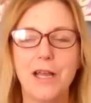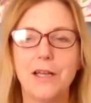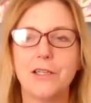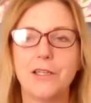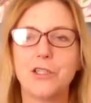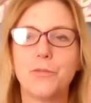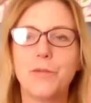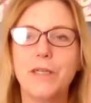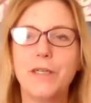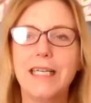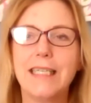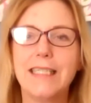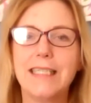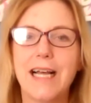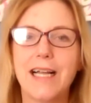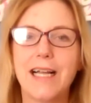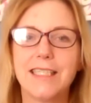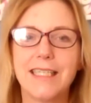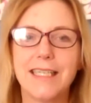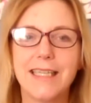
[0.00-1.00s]
So we get
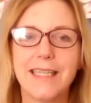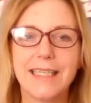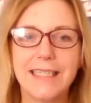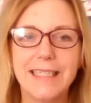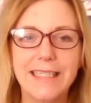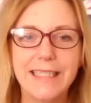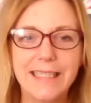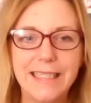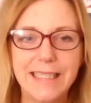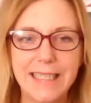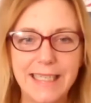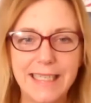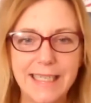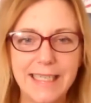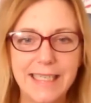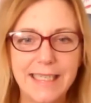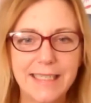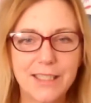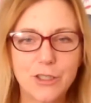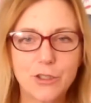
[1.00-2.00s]
down to the
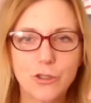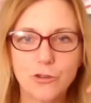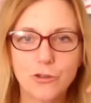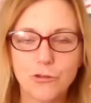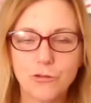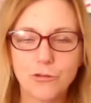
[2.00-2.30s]
nittiest,